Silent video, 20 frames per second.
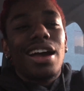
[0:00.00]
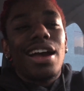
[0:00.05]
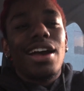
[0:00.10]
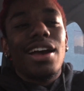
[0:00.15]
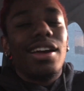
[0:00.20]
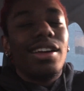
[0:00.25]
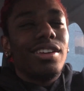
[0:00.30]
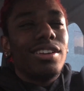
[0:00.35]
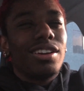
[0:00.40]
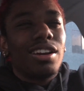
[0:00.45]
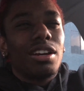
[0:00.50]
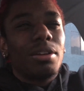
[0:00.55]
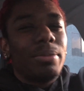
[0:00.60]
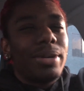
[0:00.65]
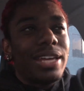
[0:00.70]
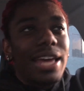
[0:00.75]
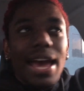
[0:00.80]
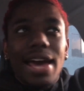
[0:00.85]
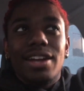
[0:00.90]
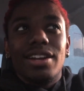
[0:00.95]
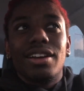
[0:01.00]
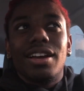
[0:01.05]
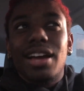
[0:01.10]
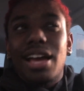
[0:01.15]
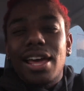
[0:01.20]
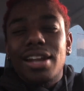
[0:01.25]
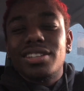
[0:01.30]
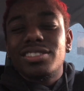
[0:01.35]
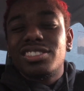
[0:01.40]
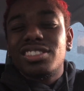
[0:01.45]
uh, you know what I mean? At a
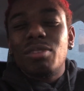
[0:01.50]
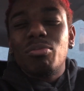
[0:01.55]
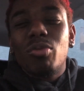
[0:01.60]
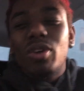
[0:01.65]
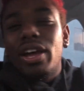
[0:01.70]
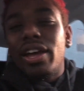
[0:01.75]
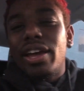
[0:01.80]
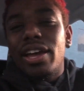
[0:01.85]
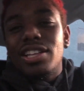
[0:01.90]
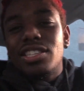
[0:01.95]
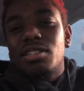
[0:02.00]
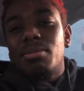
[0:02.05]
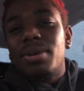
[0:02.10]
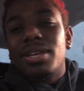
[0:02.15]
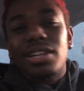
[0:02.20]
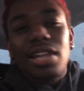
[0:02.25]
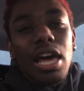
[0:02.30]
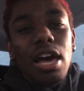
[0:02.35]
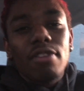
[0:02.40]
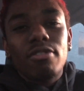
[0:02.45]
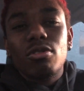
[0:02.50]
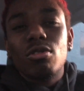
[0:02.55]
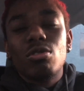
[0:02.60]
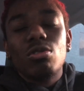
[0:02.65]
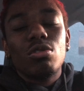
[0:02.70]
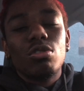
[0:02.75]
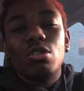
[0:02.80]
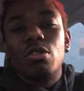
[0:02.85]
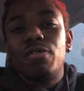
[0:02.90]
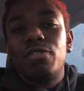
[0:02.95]
at a somewhat intimate
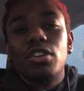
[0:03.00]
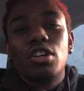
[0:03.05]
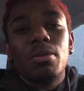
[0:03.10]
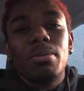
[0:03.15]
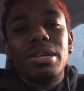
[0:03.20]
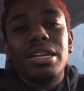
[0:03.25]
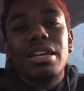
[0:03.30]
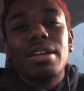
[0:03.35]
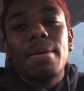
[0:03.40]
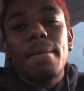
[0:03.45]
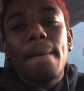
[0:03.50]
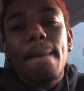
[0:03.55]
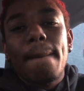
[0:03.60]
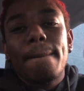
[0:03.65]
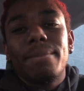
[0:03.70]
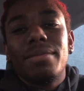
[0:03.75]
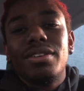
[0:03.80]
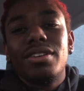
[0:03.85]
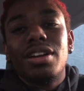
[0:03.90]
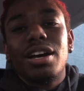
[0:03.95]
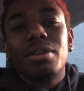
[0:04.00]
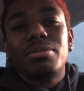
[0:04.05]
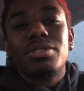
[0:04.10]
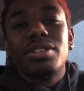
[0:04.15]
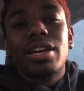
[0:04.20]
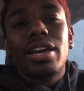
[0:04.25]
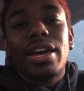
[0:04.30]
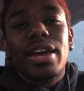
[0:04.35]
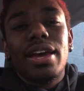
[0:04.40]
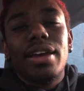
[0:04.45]
level. You feel me? You know what I'm
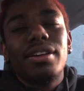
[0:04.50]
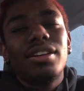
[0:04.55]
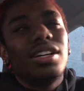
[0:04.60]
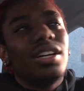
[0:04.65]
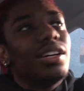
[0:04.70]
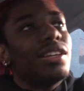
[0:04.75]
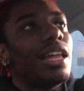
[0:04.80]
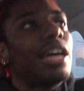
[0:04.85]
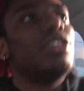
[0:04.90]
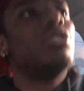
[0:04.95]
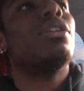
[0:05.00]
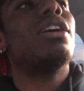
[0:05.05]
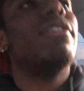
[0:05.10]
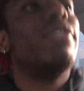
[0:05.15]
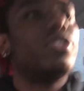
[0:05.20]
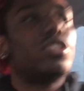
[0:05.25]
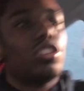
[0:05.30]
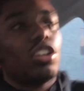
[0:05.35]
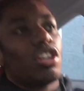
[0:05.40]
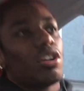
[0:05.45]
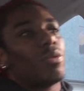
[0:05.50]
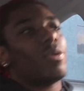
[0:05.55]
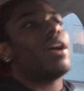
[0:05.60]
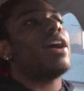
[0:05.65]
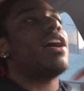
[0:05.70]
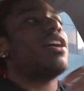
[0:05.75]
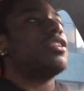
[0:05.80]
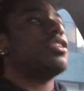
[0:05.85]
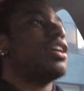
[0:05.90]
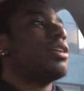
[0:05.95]
saying? Like, you can even turn
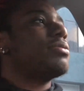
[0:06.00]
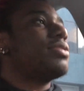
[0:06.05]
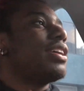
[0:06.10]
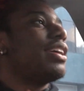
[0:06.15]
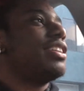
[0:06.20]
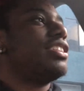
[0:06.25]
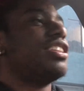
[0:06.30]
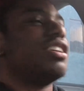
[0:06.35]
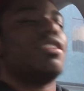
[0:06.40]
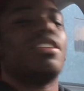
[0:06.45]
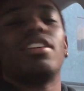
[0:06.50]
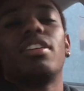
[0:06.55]
around, you know what I'm saying? She